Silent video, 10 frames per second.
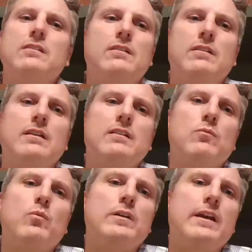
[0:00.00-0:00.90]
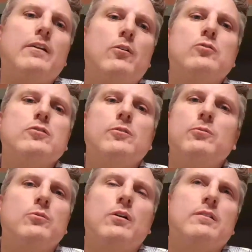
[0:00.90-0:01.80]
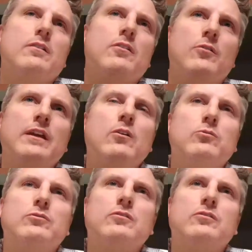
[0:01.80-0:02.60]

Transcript: the year or two, they're going